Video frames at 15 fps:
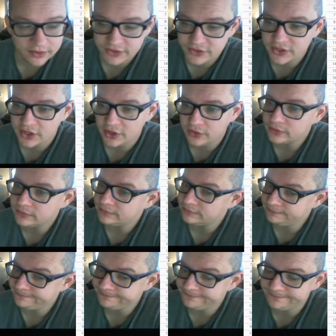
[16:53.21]
So
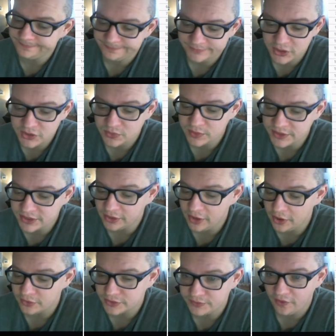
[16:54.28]
this one's
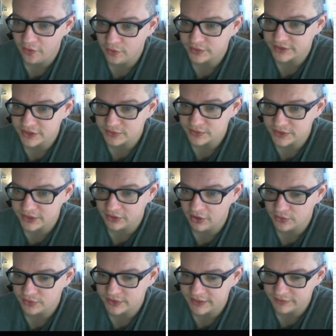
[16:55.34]
close, folks. This one's
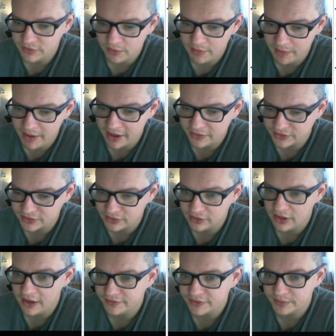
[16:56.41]
close, even though my math was a
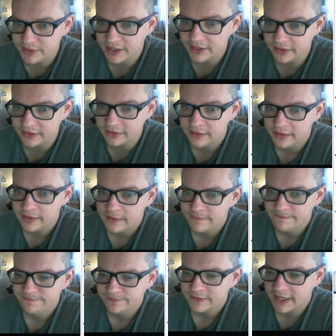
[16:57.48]
little off at the beginning.
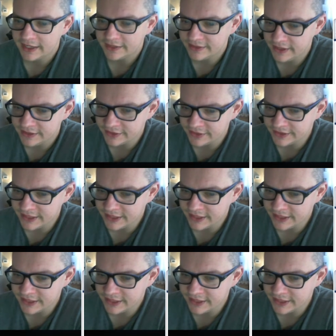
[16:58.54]
At the end of the